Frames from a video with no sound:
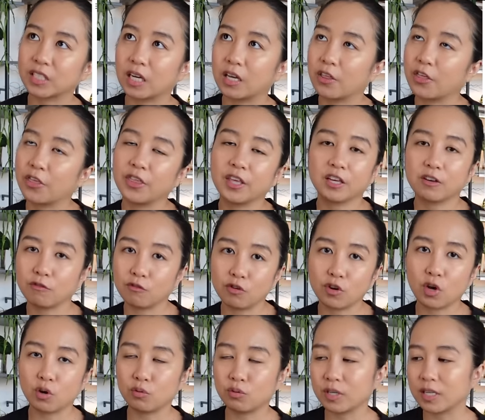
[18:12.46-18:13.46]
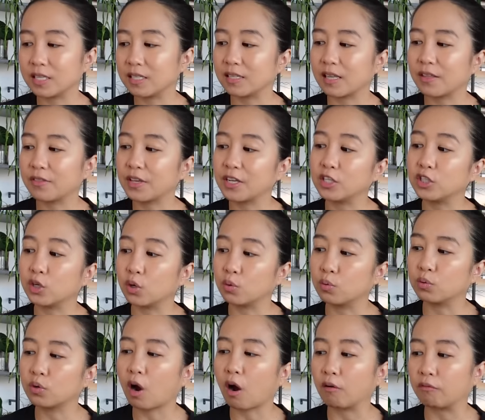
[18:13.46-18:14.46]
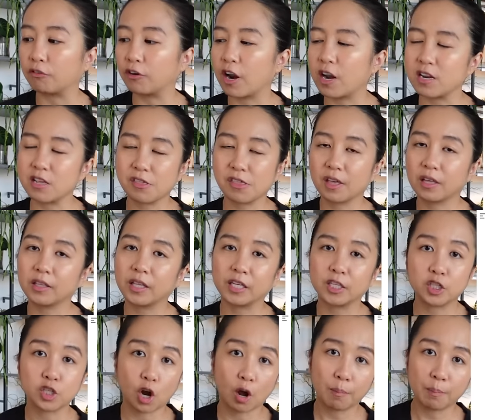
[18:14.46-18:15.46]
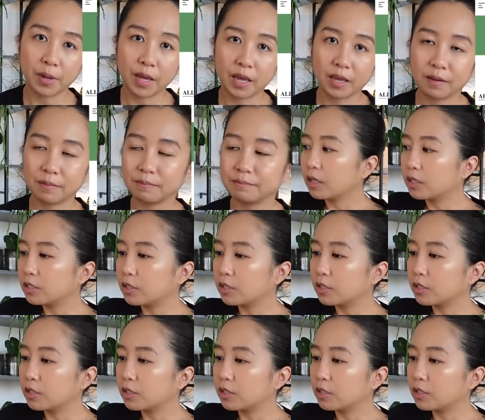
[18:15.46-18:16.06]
a thing of note is that they don't offer anything like Shop Pay.